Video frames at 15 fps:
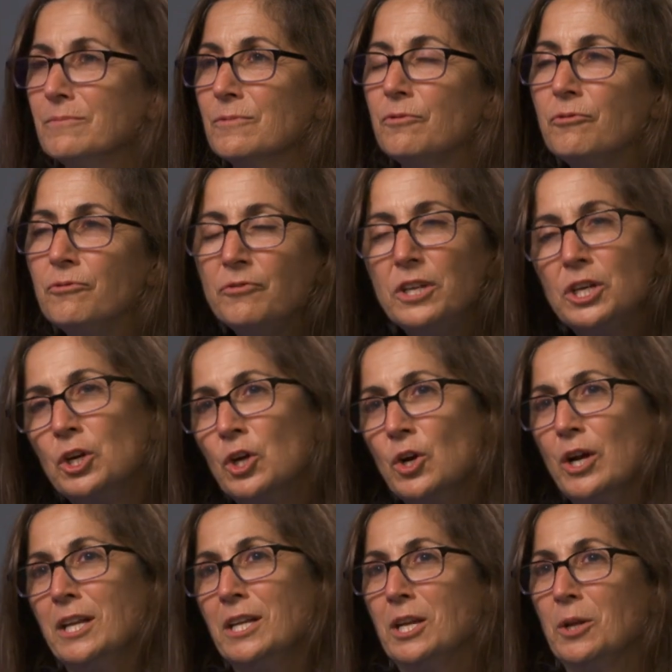fear
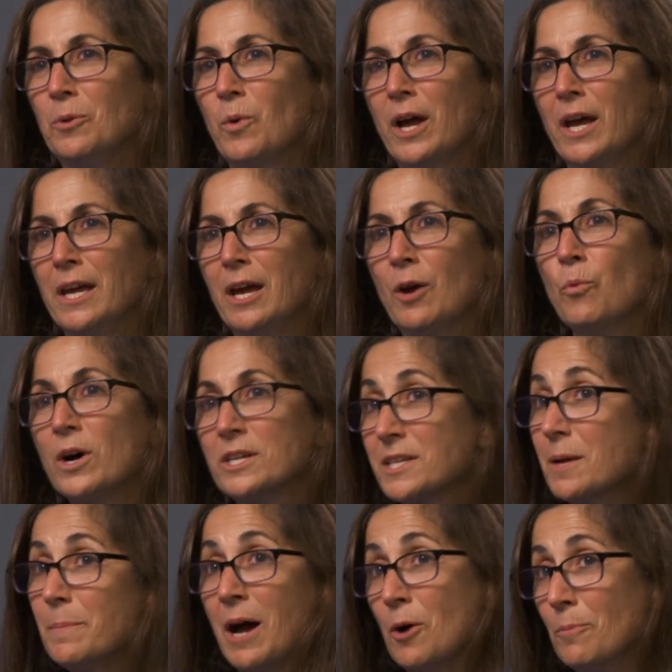in any way, it
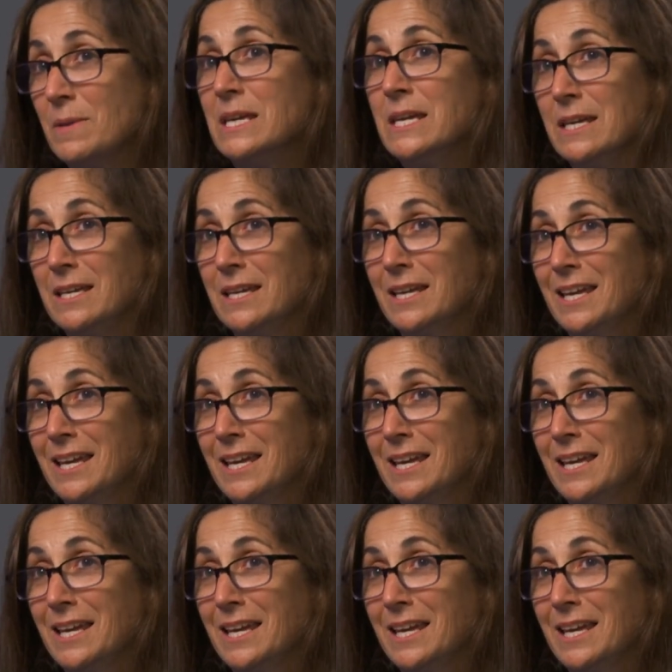wasn't about me